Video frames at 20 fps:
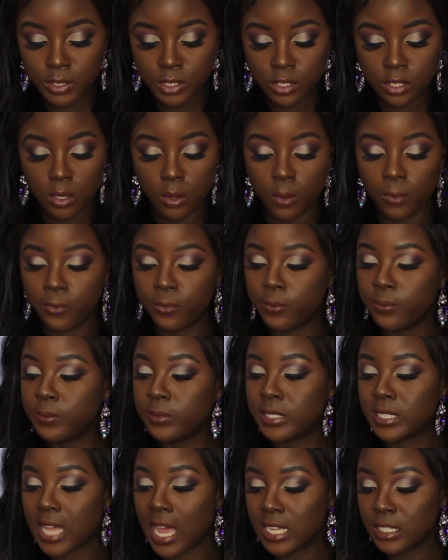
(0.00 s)
So
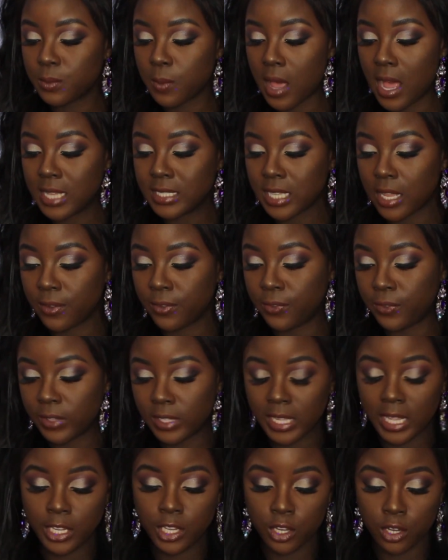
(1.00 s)
size wise, I
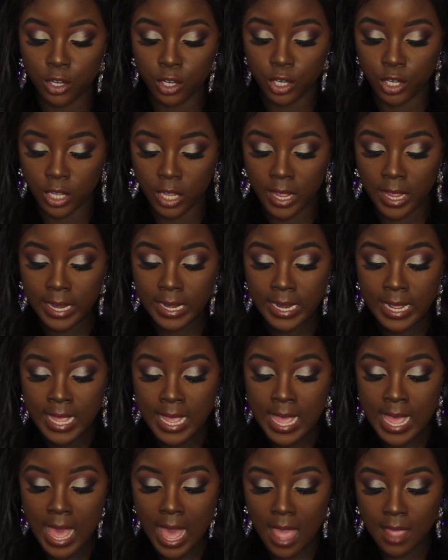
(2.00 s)
feel like you're good.
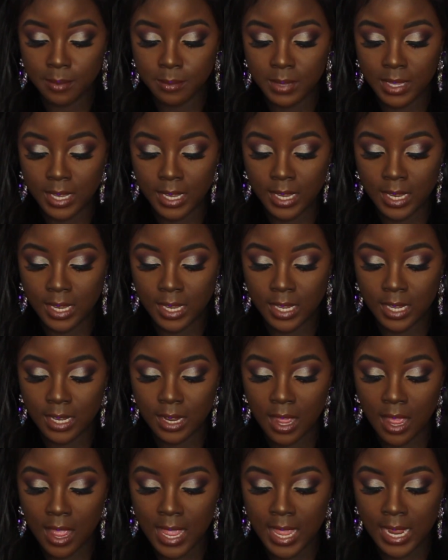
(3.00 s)
I
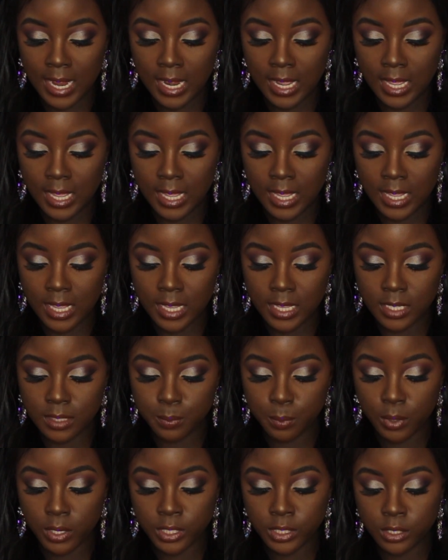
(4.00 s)
mean, it is
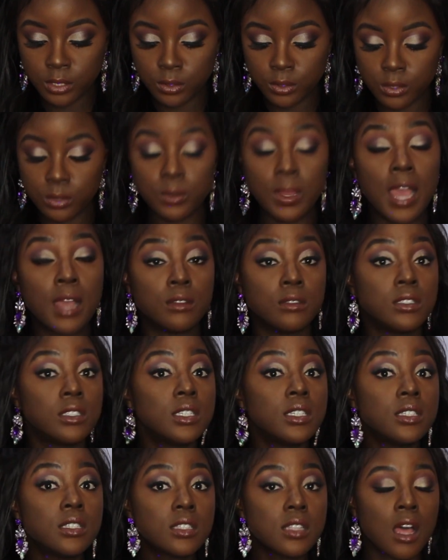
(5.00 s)
0.22
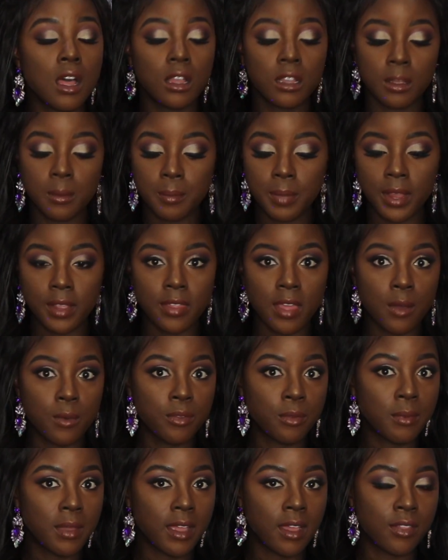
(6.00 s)
ounces. I'll compare that
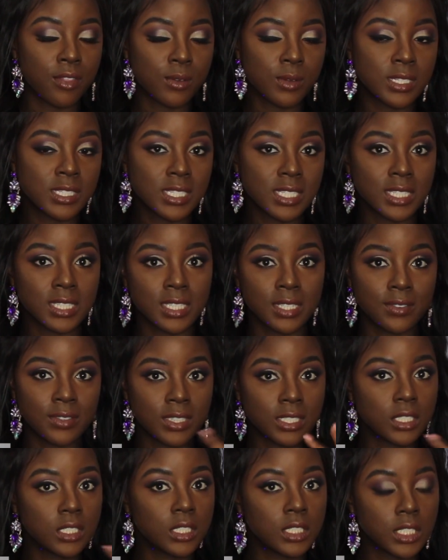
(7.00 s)
with my other ones and leave a
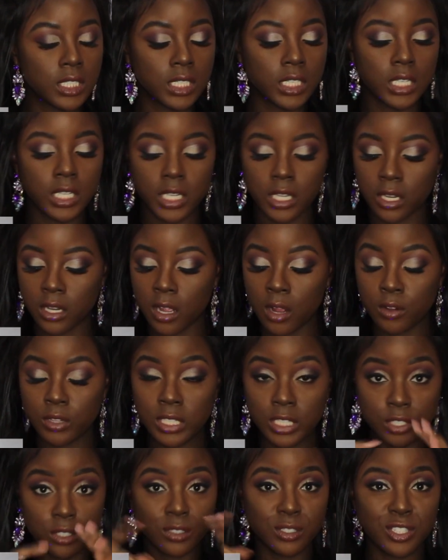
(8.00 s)
little link here, or
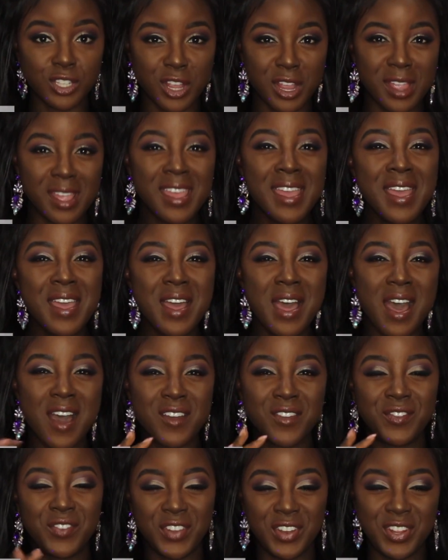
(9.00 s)

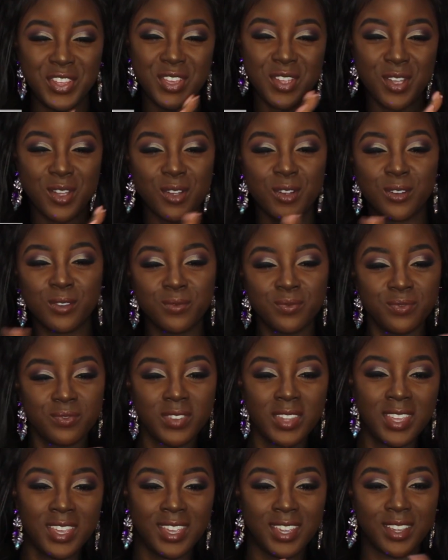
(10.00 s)
a video
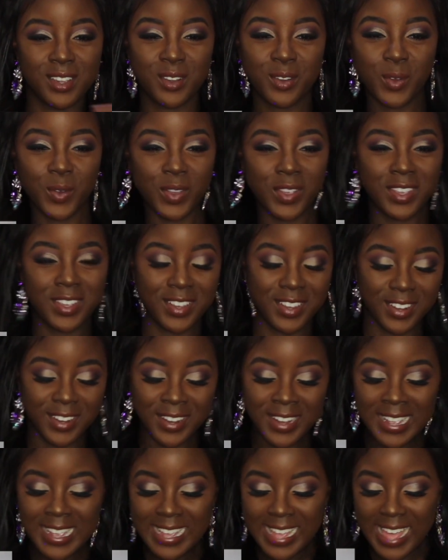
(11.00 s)
here or here.